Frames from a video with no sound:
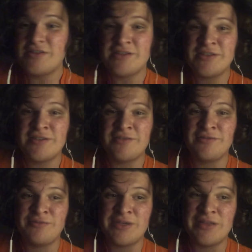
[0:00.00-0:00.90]

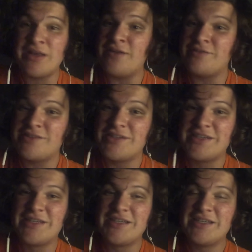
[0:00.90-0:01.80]
until we left.
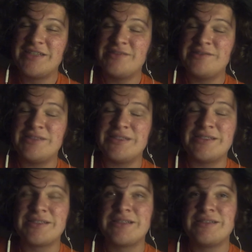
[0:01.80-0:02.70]
It was just,